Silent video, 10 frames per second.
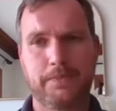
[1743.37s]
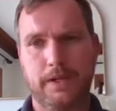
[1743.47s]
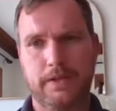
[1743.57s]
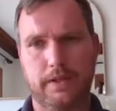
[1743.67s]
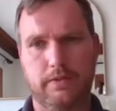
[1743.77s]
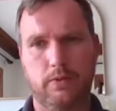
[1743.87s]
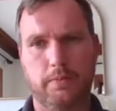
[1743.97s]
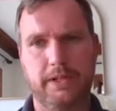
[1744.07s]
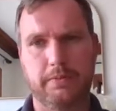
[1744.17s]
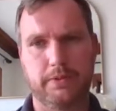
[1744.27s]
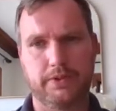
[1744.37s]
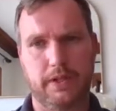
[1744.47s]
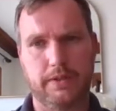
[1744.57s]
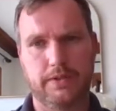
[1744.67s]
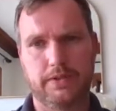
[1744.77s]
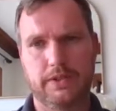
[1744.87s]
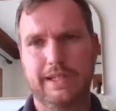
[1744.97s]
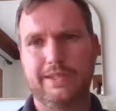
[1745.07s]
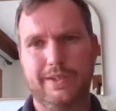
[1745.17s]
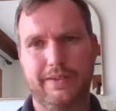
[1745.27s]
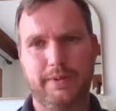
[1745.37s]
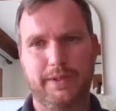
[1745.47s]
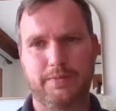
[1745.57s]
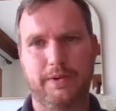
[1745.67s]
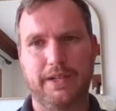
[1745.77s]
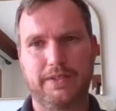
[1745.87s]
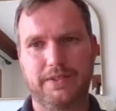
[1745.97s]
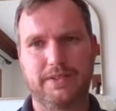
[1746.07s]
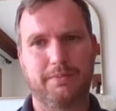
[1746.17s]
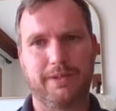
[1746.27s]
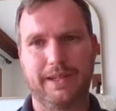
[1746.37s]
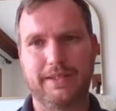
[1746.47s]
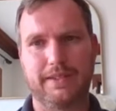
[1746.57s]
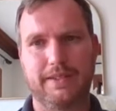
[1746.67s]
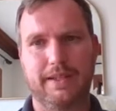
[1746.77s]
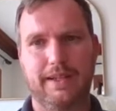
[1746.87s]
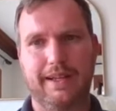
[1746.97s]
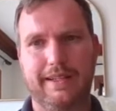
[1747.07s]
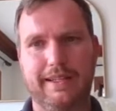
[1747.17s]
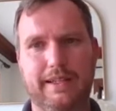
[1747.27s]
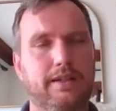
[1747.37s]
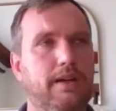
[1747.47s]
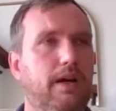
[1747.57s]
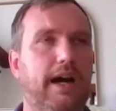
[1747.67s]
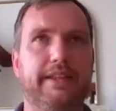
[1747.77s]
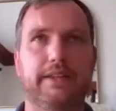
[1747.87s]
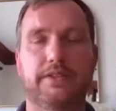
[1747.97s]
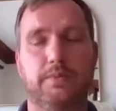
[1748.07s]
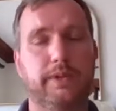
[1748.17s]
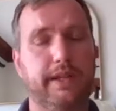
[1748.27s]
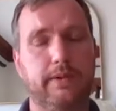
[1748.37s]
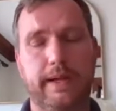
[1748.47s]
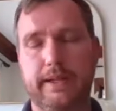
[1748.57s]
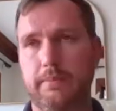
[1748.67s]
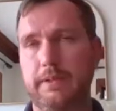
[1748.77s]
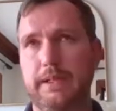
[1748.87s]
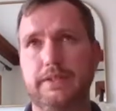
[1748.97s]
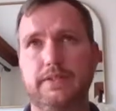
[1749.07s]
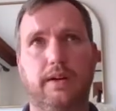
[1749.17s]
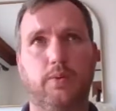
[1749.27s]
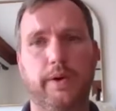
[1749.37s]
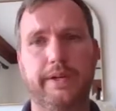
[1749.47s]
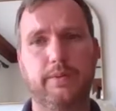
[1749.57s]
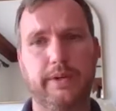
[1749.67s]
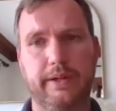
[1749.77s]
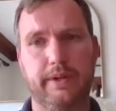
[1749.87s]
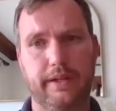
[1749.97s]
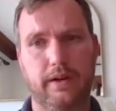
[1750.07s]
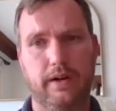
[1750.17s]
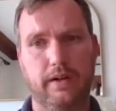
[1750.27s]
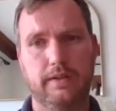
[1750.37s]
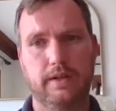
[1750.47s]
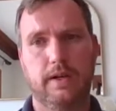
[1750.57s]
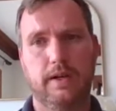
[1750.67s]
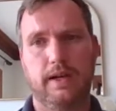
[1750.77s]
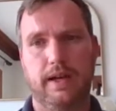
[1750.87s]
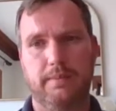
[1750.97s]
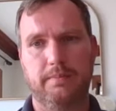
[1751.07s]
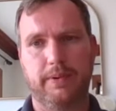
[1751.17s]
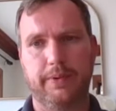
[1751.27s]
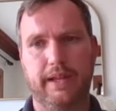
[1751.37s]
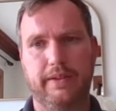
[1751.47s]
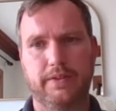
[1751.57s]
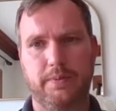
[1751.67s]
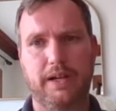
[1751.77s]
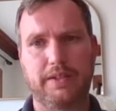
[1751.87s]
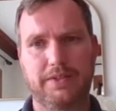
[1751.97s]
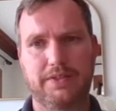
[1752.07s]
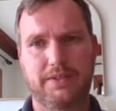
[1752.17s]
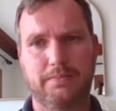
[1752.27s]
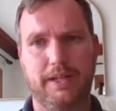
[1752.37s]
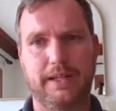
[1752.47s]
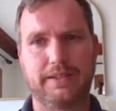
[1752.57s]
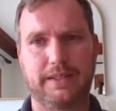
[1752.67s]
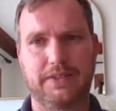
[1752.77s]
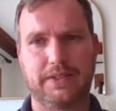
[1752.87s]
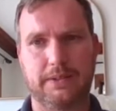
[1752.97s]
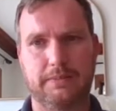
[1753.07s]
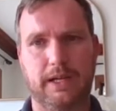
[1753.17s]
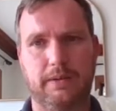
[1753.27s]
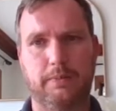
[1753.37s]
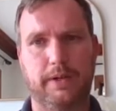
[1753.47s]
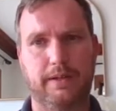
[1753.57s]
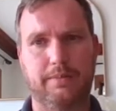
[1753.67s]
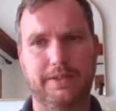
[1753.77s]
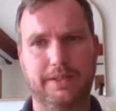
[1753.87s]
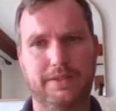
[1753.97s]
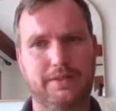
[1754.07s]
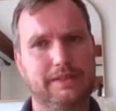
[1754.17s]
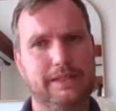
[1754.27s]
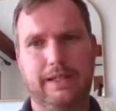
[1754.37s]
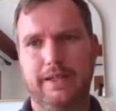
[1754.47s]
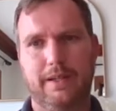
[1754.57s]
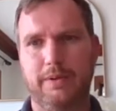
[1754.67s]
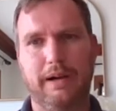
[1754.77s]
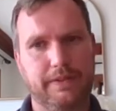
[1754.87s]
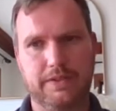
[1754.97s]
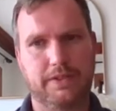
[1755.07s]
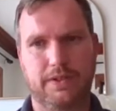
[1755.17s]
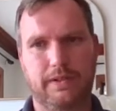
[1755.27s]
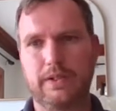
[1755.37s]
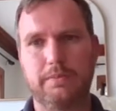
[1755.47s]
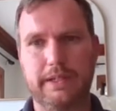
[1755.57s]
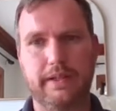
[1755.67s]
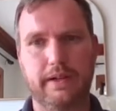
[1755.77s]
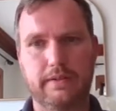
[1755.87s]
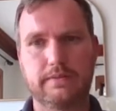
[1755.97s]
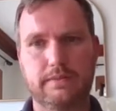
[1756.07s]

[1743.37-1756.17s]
deliver repeatable results. So you have to put those processes in place. And again, I think there's some really great companies that are working really, really hard. But without those processes in place and a system to help them run their business, the profits just aren't going to be there.